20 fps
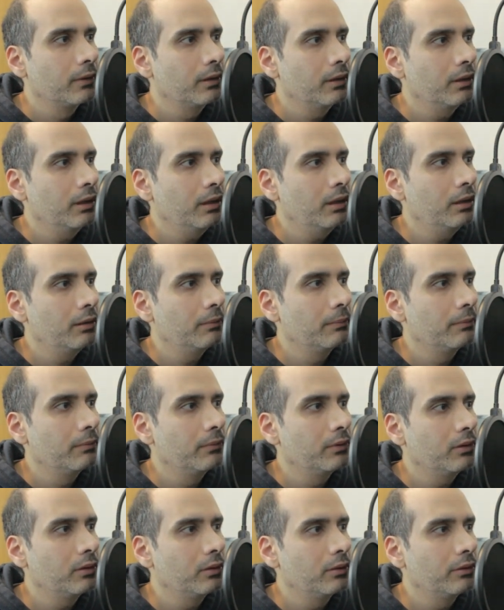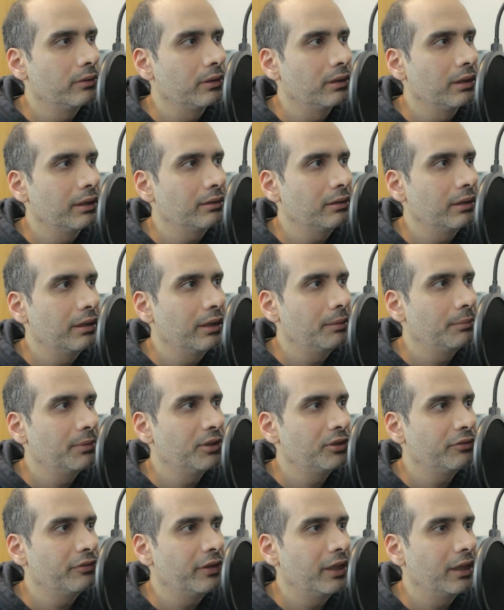Okay, so select an
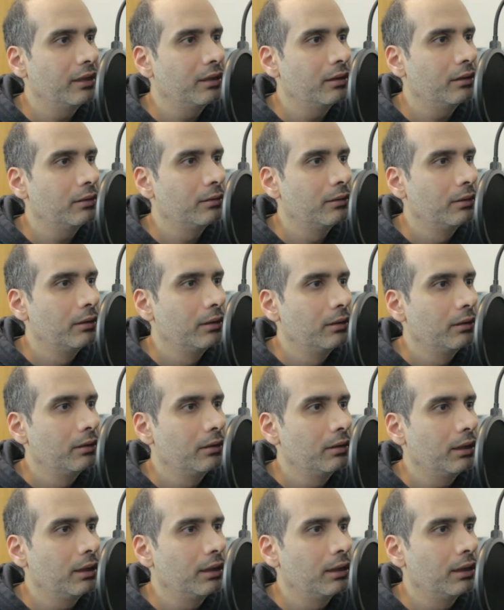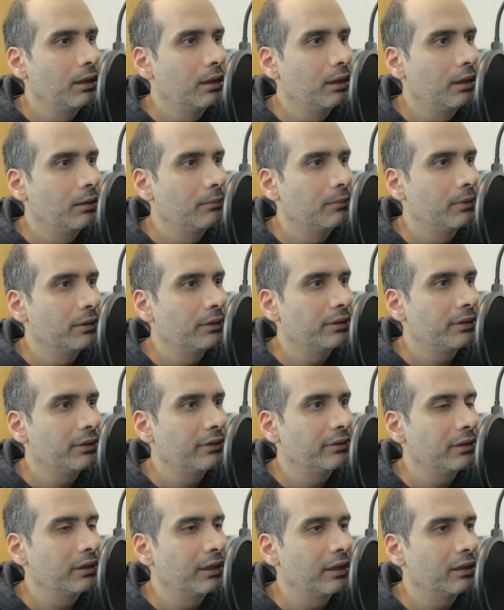image file. Let's
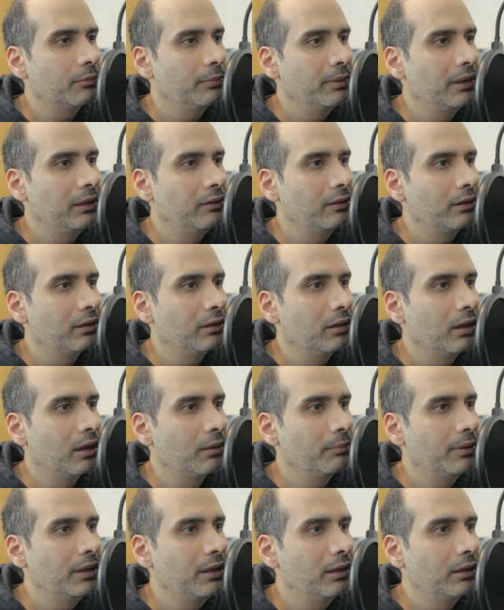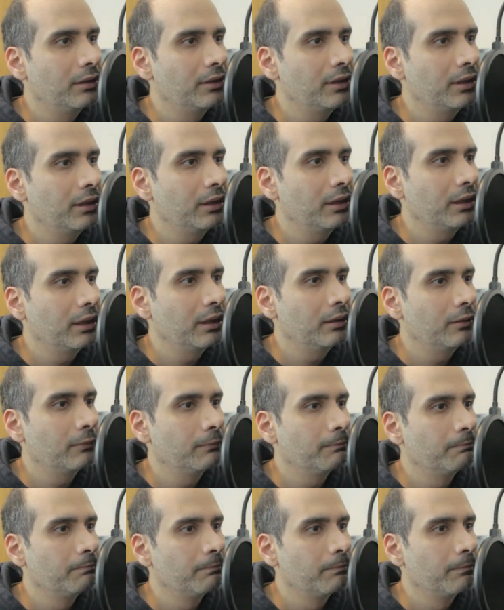just select pizza.png
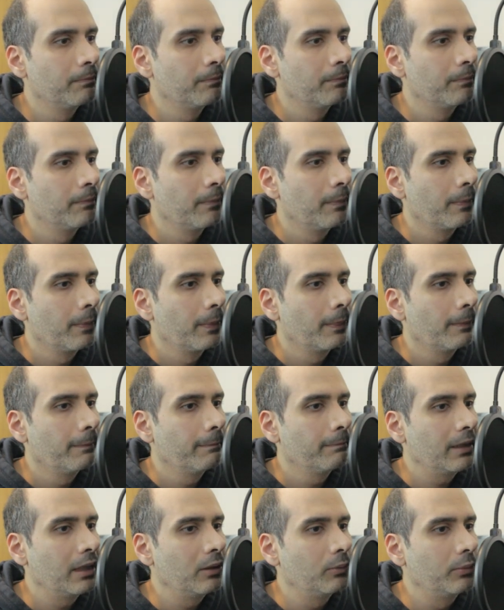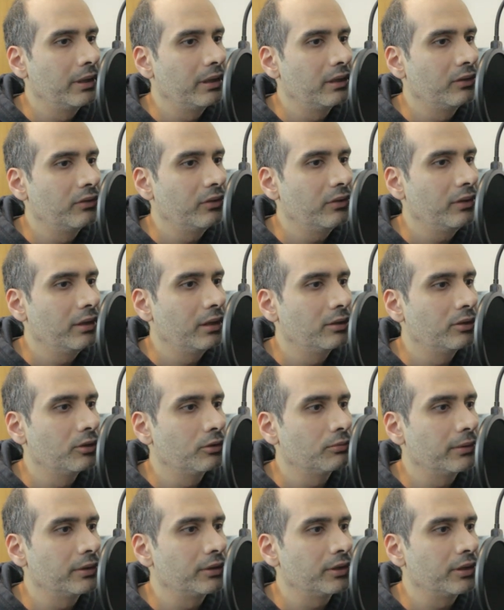again, and we can see it
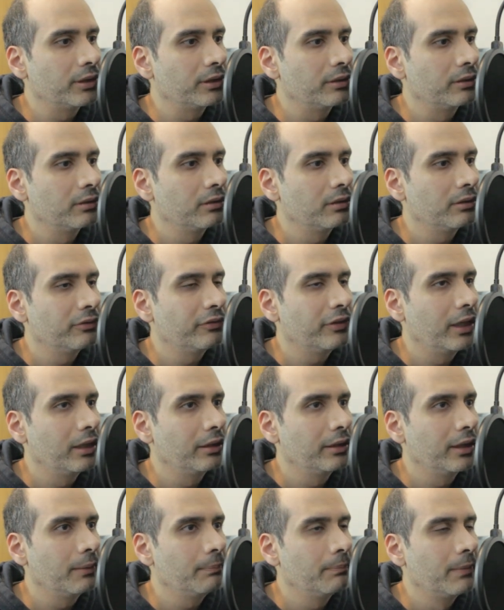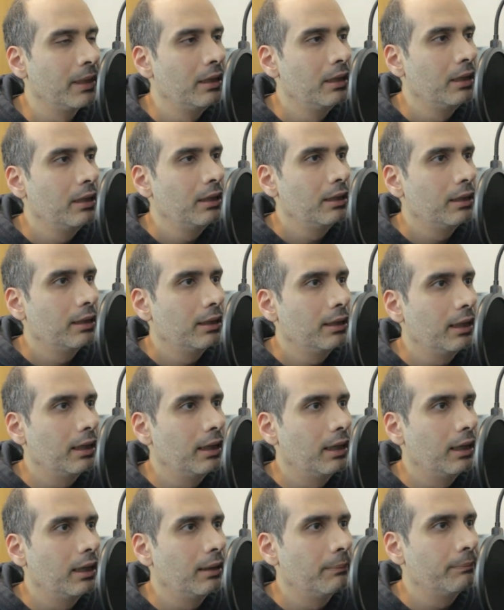just returned the file name.
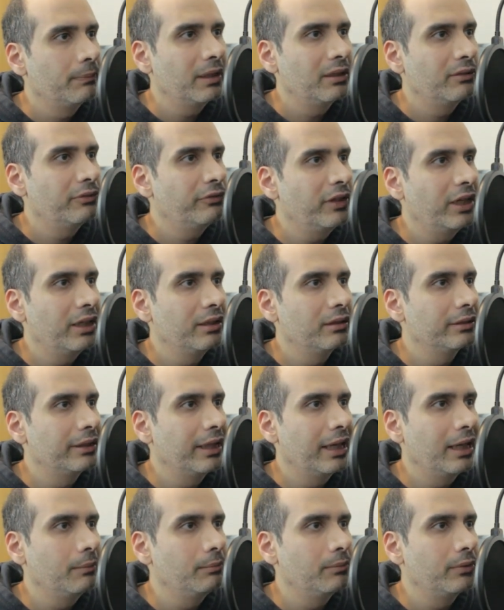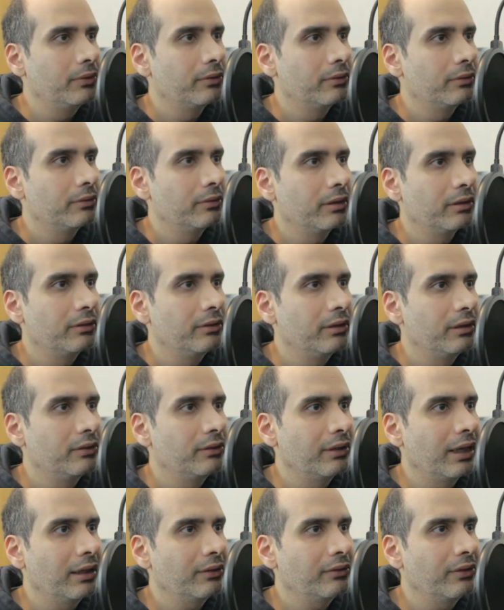And file names does the
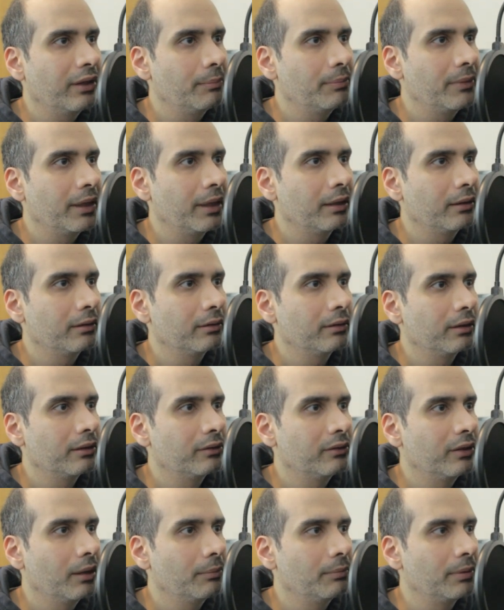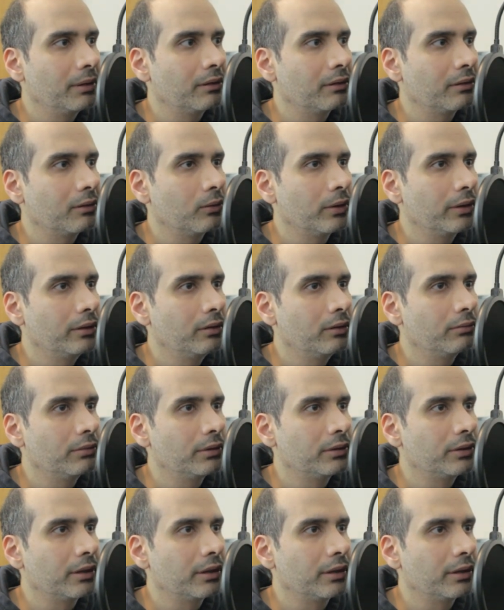exact same thing, except it's going to
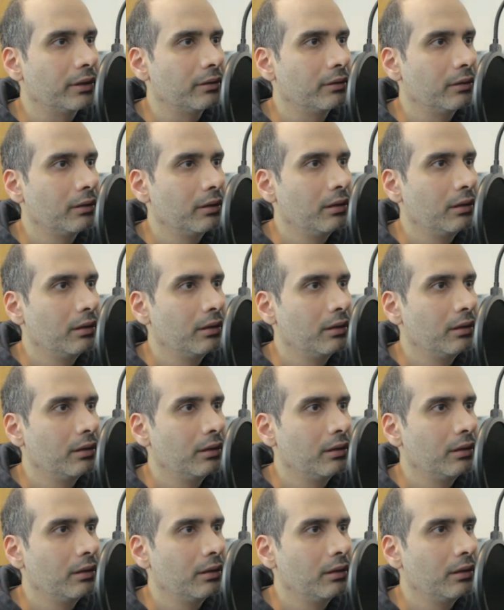return